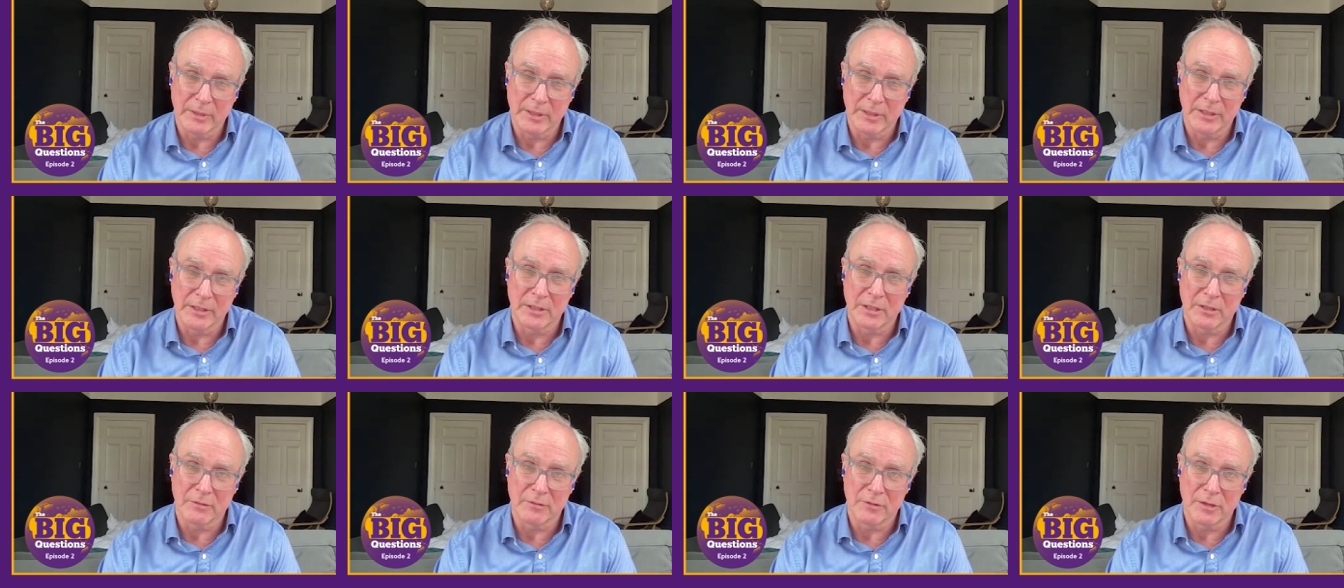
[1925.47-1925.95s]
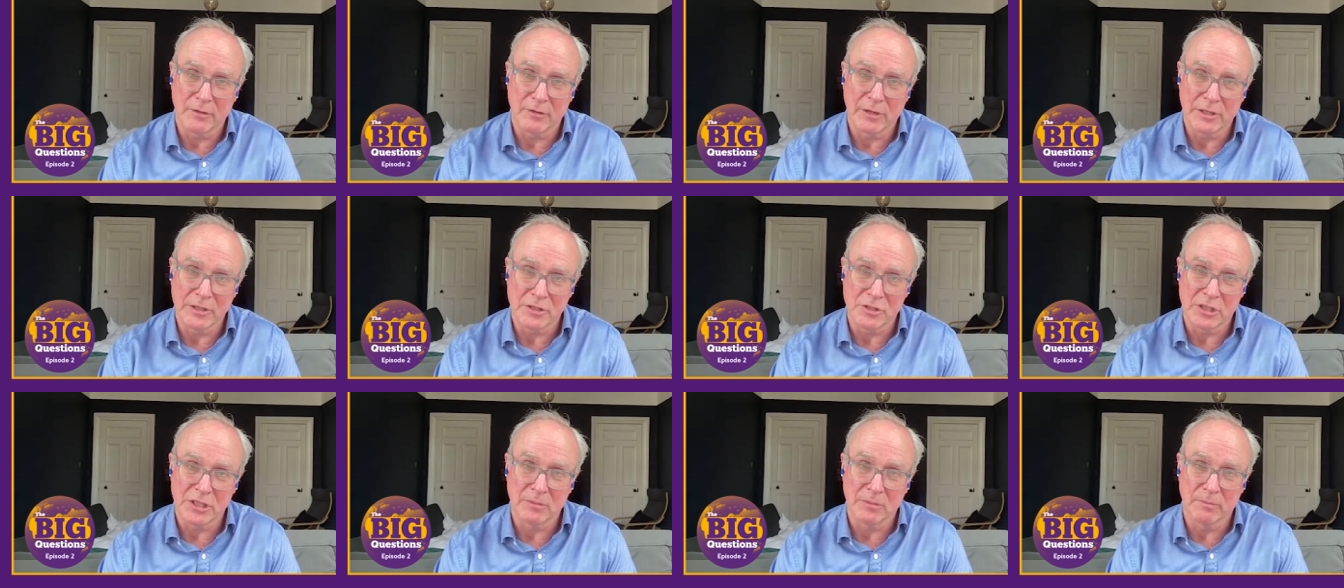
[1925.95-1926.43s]
the
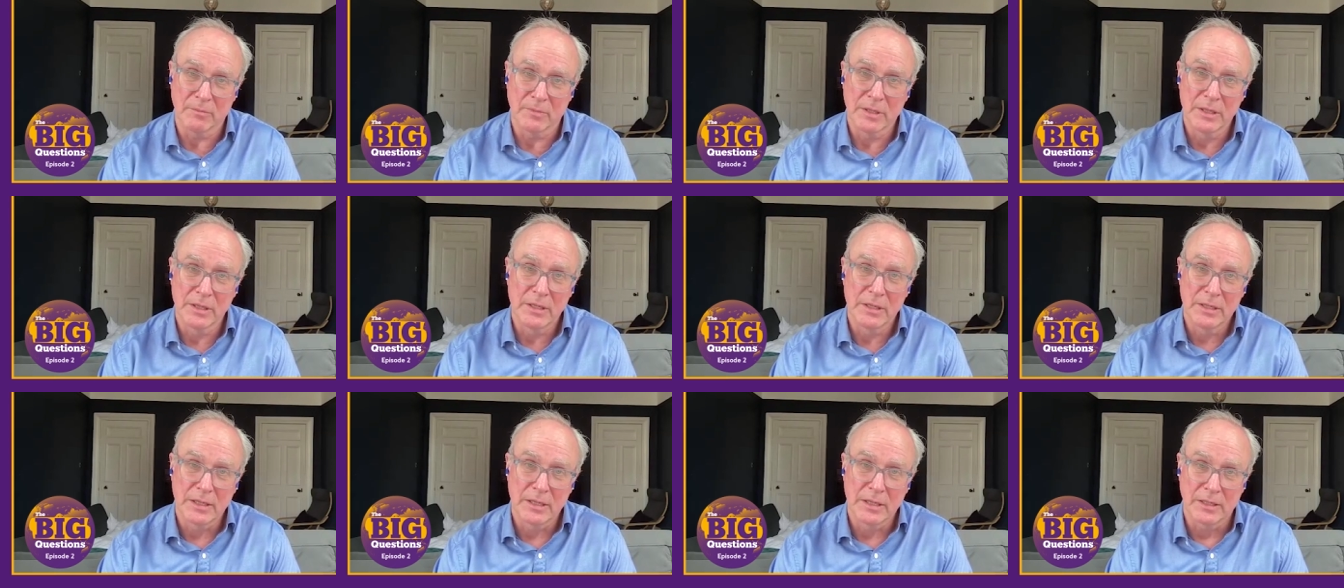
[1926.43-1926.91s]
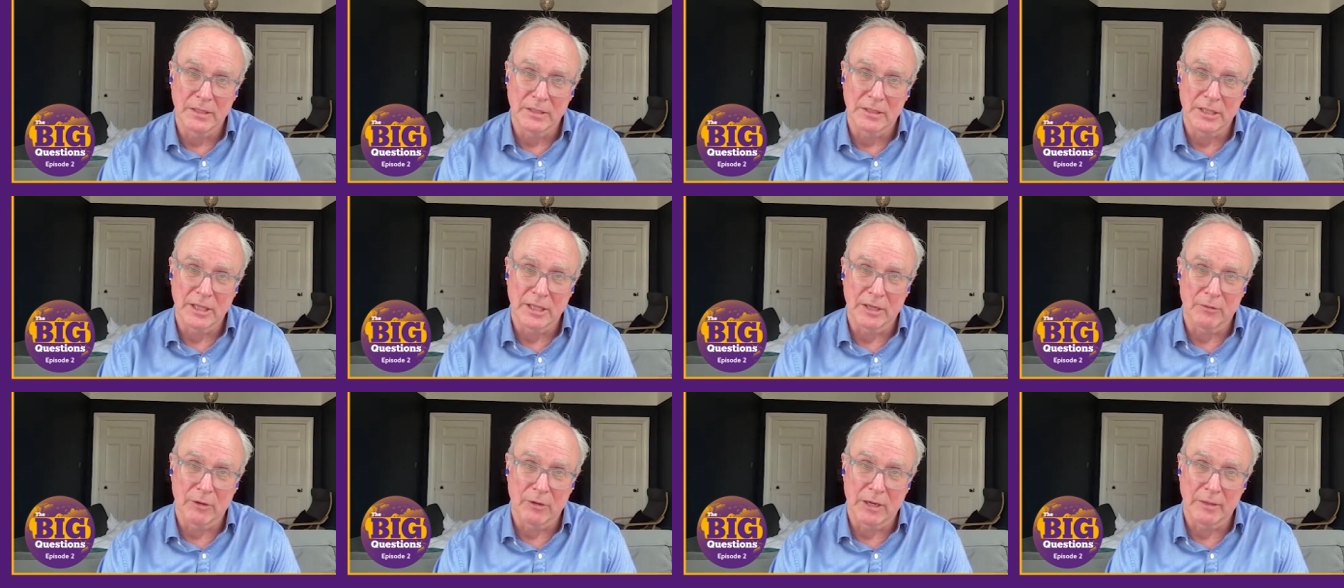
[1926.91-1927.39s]
stability of the regime
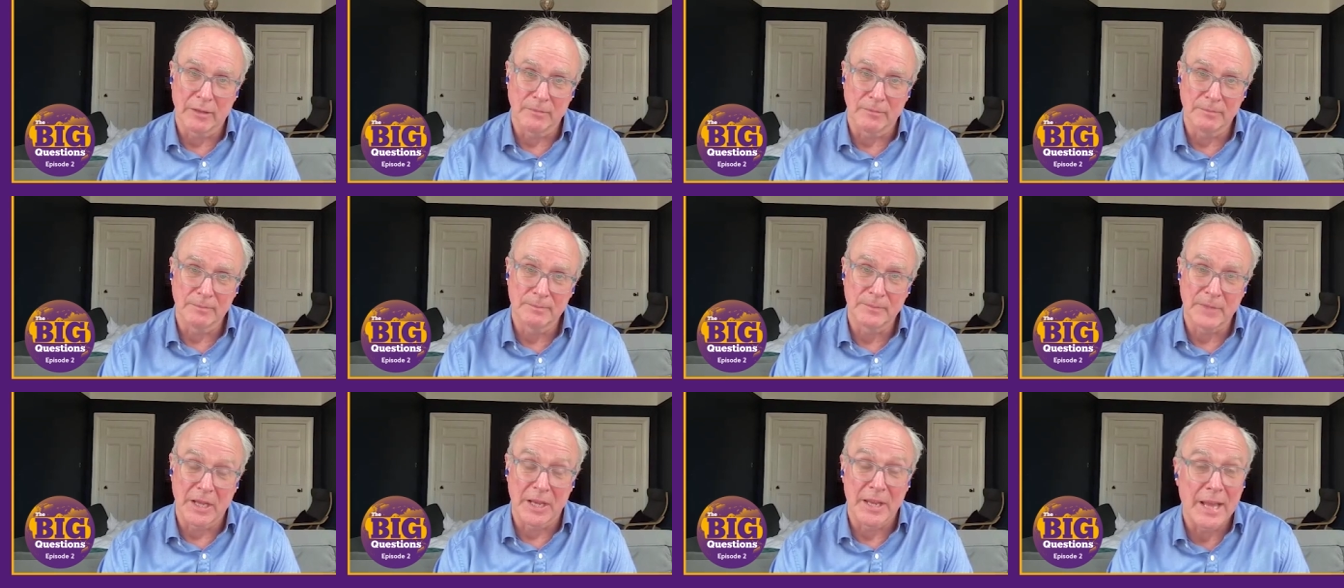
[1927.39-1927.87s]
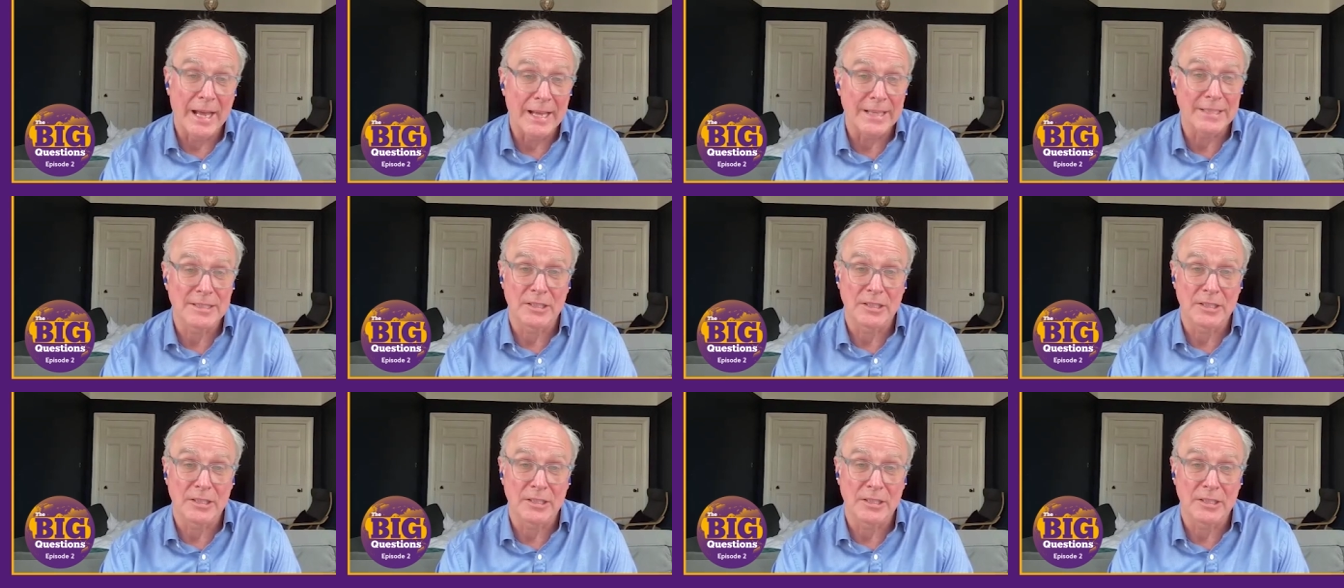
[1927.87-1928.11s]
in Tehran.